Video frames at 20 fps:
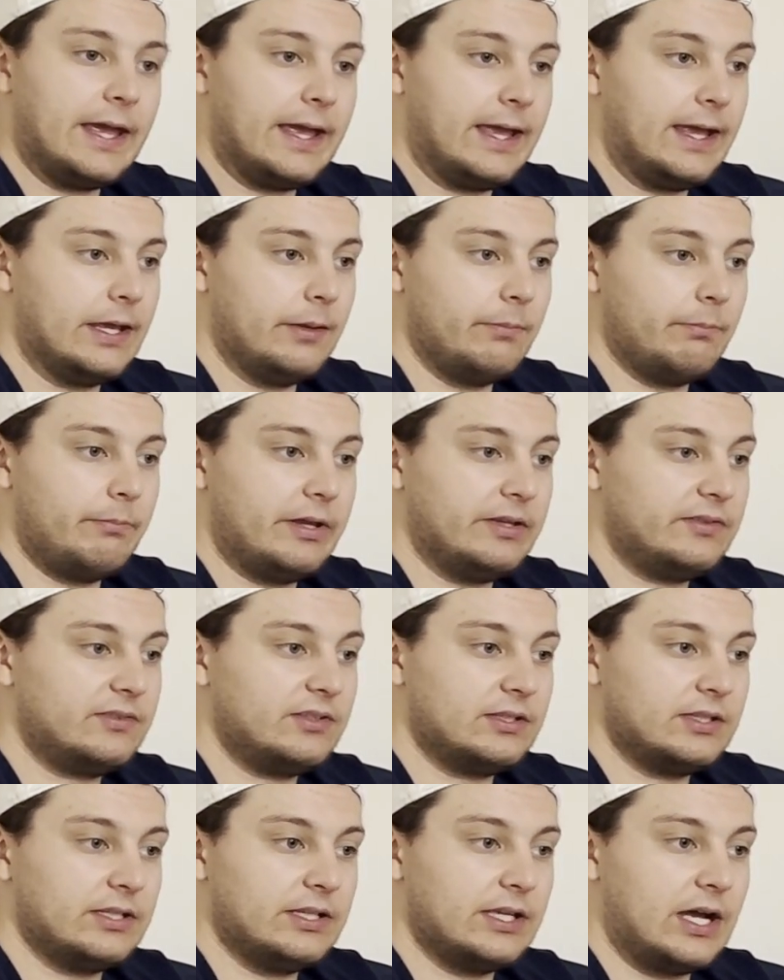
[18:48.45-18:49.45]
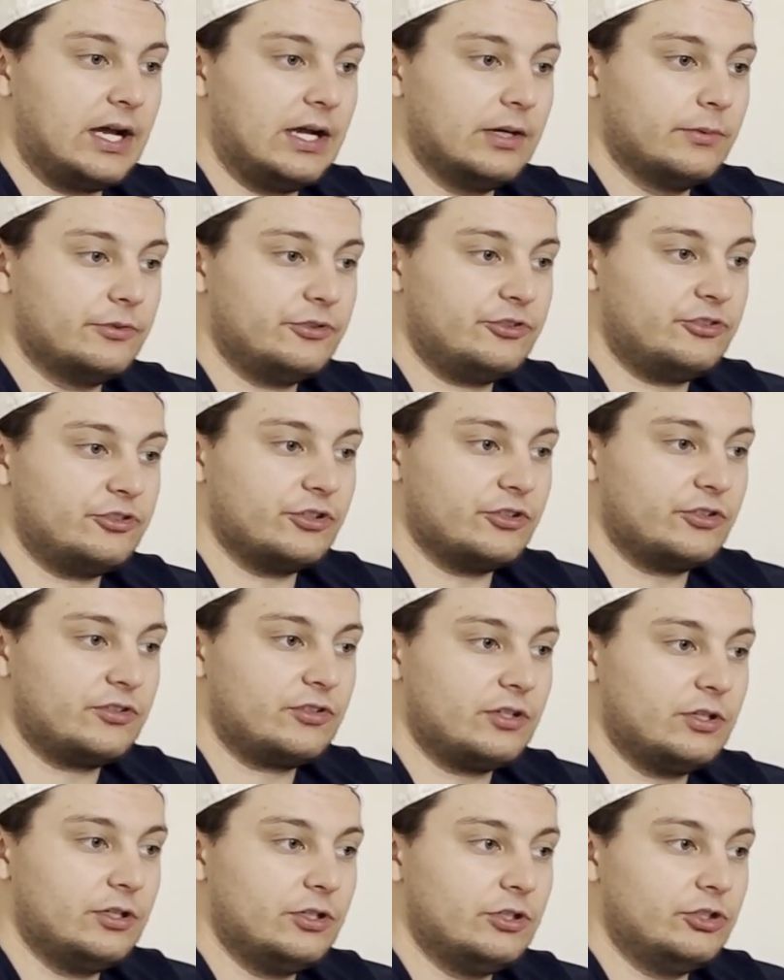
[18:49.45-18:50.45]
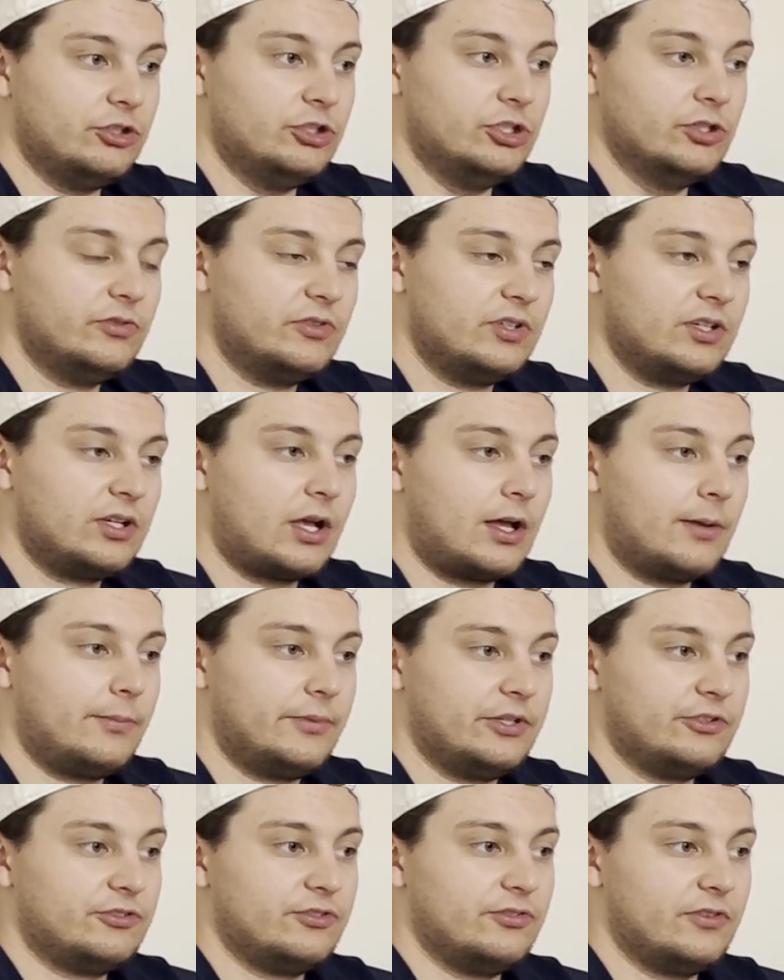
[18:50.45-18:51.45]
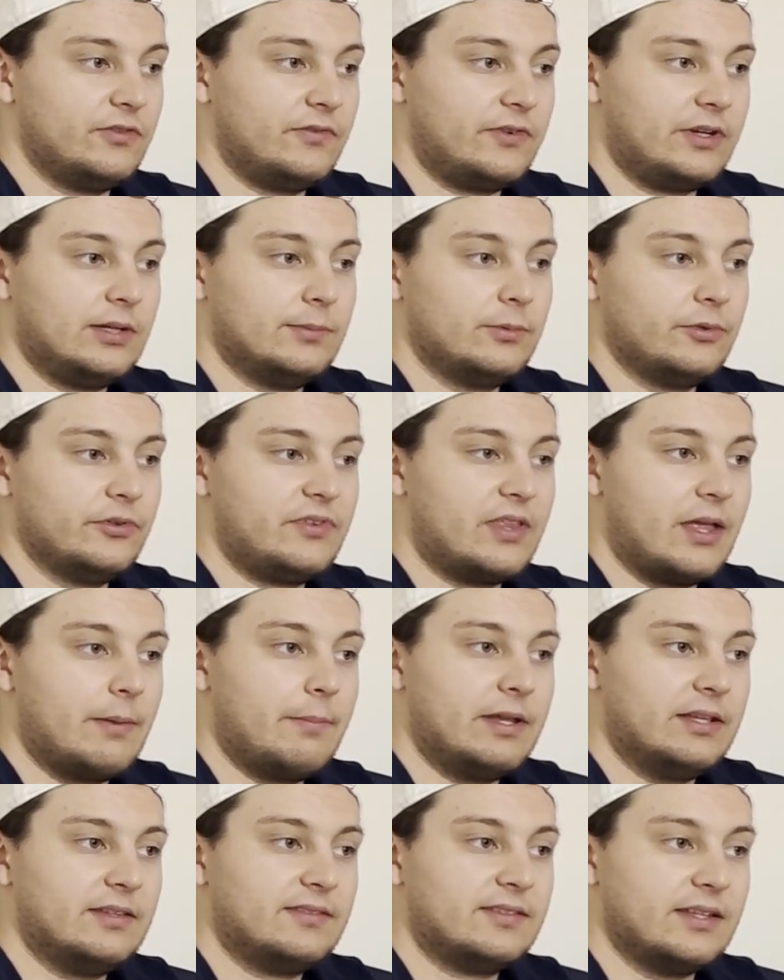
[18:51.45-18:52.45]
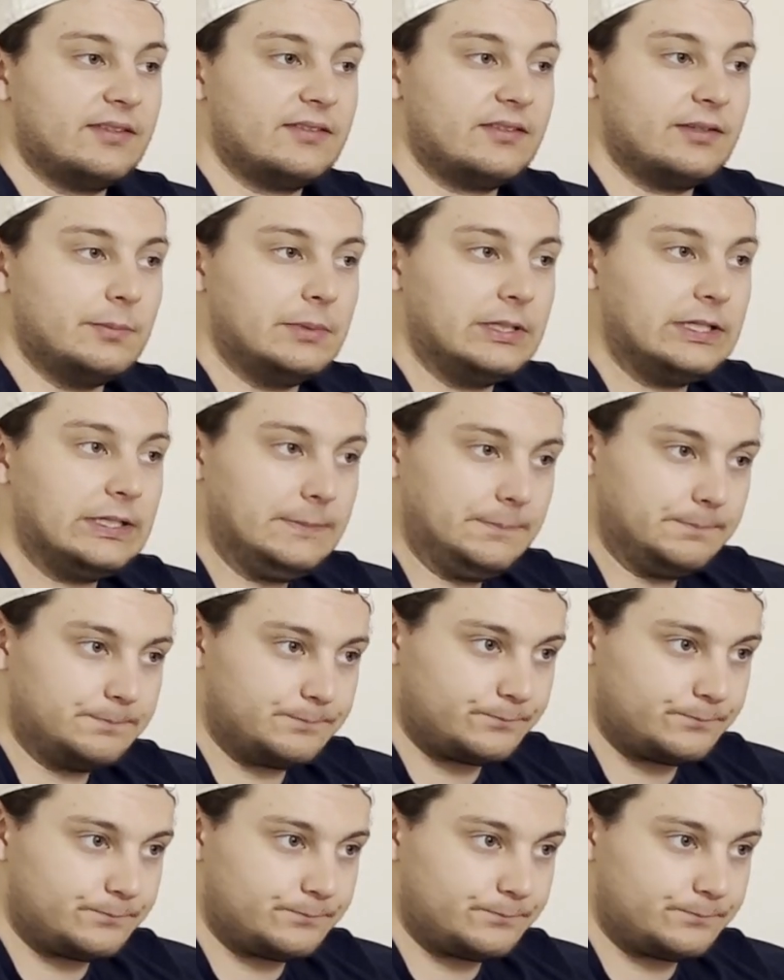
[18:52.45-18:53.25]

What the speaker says: And basically, I was just using combinations of variables that made sense to me.